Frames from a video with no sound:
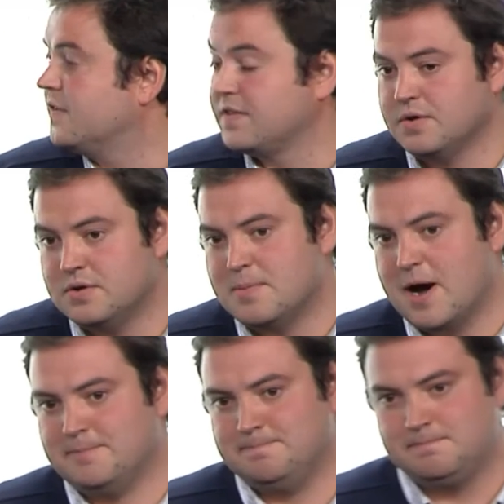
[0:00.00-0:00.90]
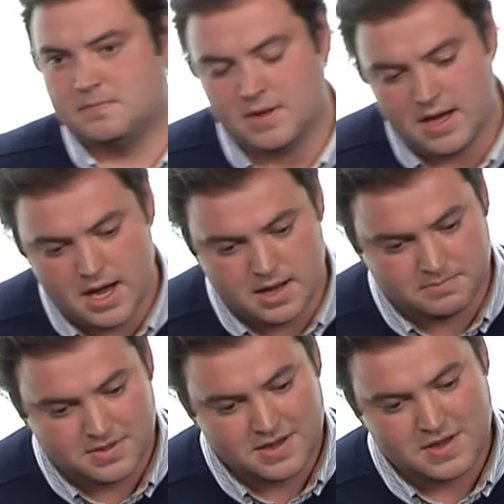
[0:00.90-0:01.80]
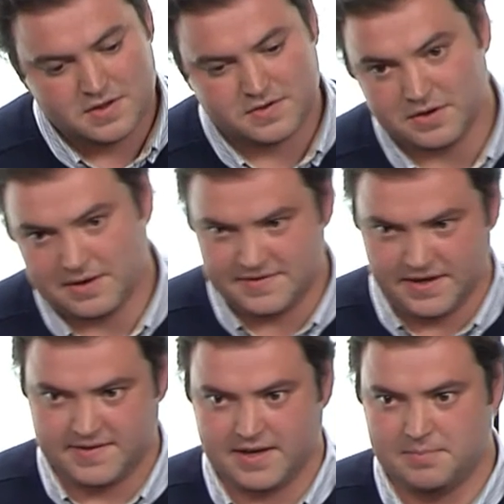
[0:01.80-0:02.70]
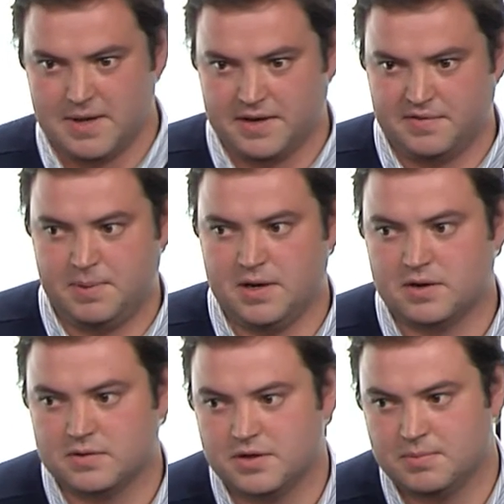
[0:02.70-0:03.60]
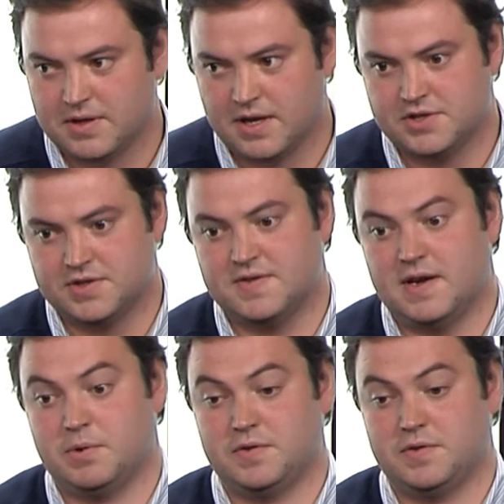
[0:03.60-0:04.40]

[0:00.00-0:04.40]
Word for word: So who am I? So as Nick said, I'm the head of PR and communications at